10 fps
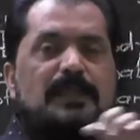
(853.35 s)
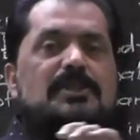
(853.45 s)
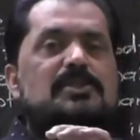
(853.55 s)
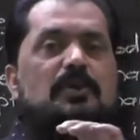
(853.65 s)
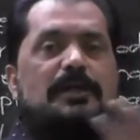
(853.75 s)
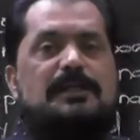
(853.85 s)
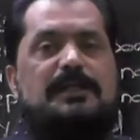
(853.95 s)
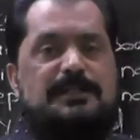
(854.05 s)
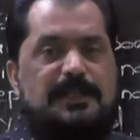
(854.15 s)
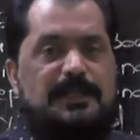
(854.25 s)
is not
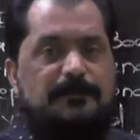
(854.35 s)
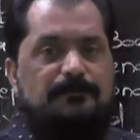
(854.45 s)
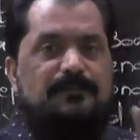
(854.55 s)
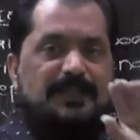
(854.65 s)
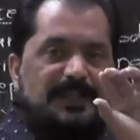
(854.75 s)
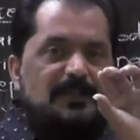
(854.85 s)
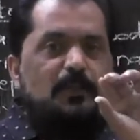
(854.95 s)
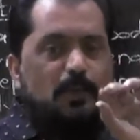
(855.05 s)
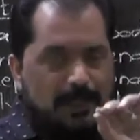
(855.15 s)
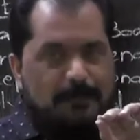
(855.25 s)
retained,
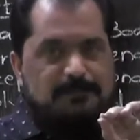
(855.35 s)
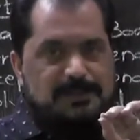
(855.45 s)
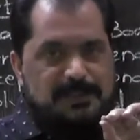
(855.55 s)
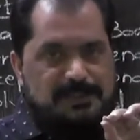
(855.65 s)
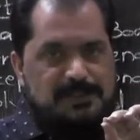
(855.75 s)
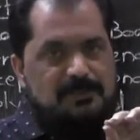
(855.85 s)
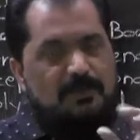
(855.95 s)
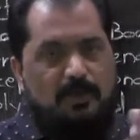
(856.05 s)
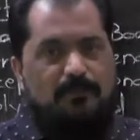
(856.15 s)
it collapses.